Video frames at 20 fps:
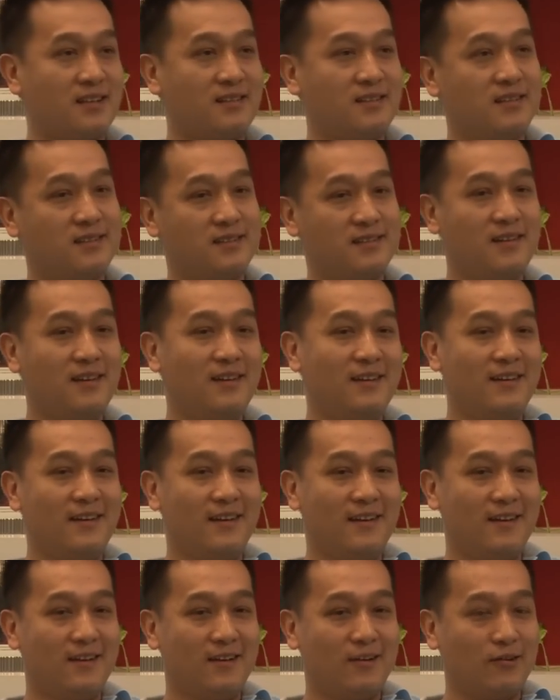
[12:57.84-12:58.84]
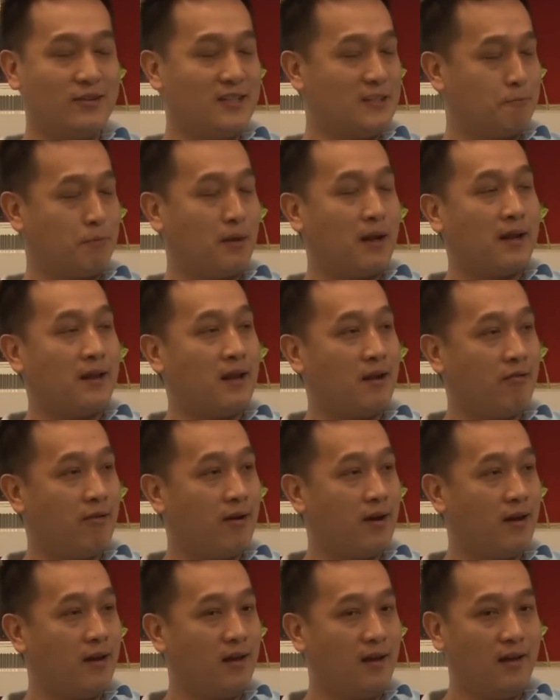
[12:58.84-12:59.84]
successes on this planet,
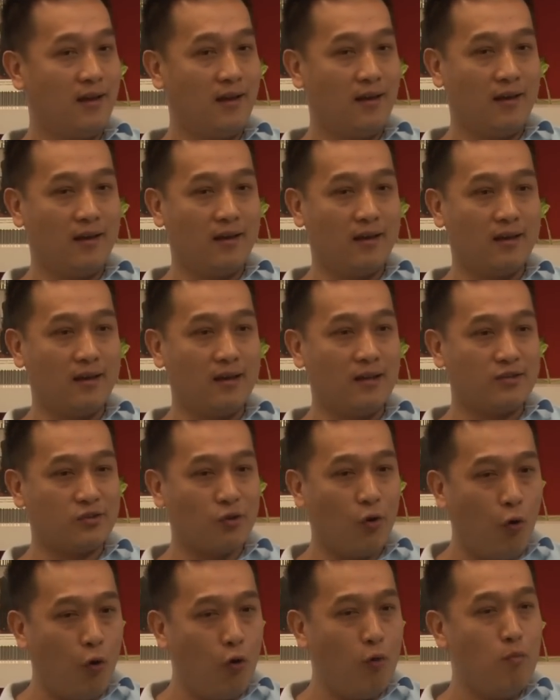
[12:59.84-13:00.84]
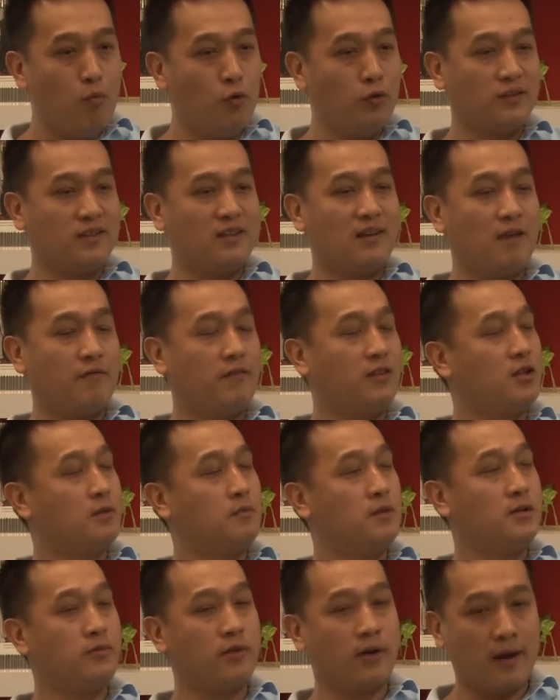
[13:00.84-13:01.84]
right? It's almost
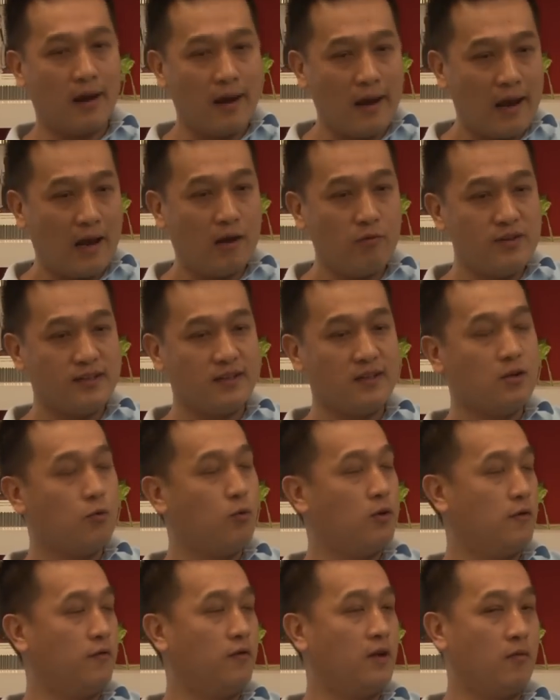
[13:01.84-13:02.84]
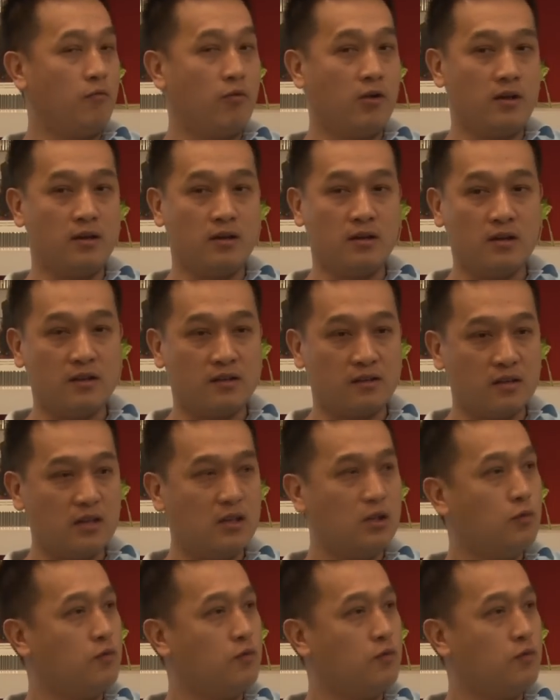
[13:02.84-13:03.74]
inevitably, right? Every single one of them, right, is